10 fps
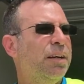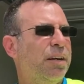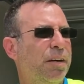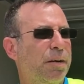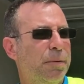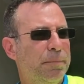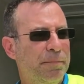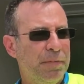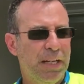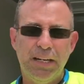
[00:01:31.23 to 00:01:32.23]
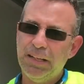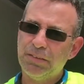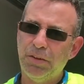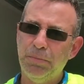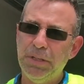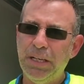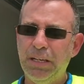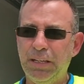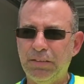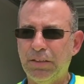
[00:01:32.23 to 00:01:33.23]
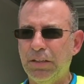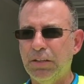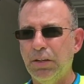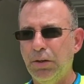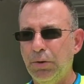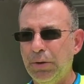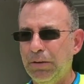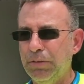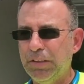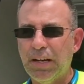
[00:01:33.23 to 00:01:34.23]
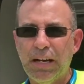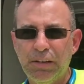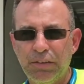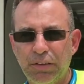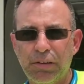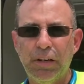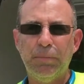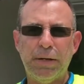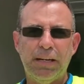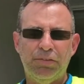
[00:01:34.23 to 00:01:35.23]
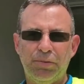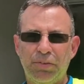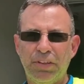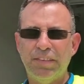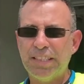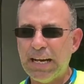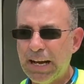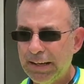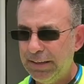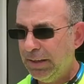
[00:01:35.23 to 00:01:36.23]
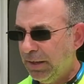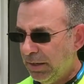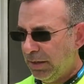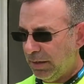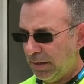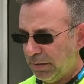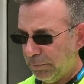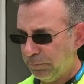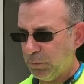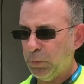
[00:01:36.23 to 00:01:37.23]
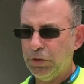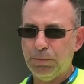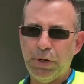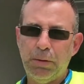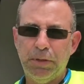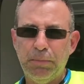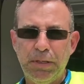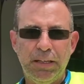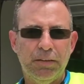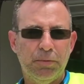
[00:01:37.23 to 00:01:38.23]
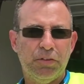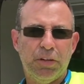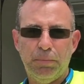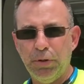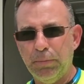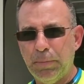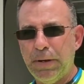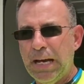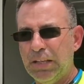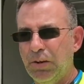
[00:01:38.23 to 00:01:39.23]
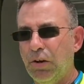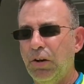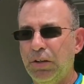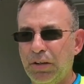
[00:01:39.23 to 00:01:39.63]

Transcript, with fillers: Um, and that's going to be it. It's going to go and retire to the great pastures in the sky, um, which probably means I'm just going to put it in my backyard.